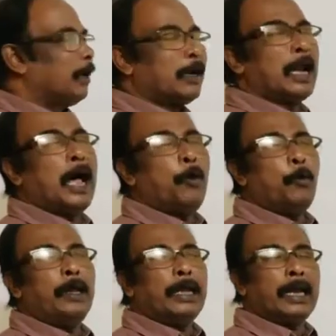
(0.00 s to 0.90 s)
Now
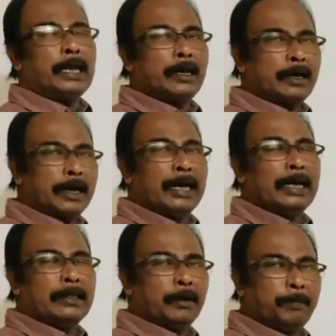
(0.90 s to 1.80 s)
we can
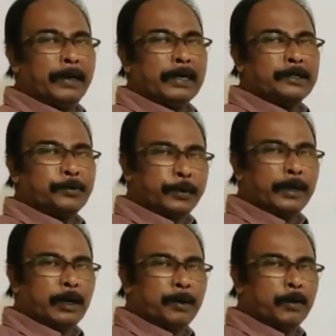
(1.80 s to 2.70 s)
connect the plates to a
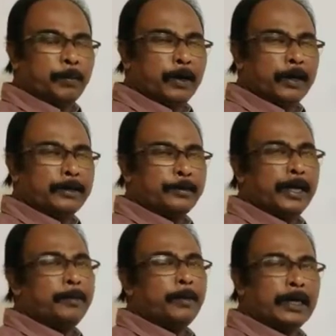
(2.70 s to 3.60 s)
common point
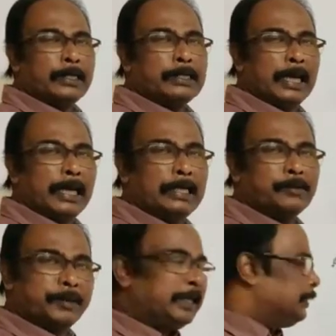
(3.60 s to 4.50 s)
where potential is
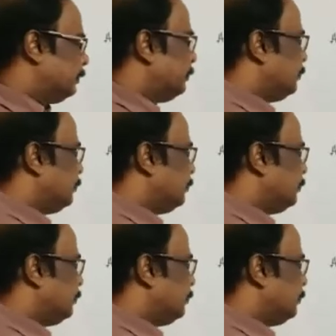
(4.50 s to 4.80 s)
V.